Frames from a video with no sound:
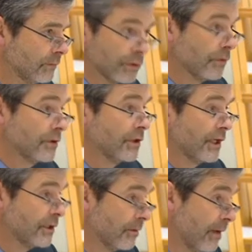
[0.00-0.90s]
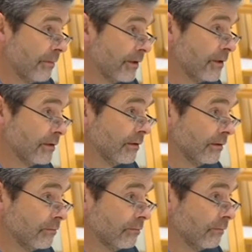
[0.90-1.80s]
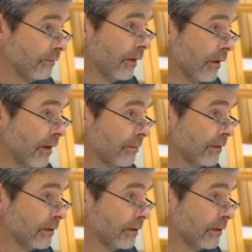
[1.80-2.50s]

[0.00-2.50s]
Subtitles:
good suggestion. I'm happy to follow up.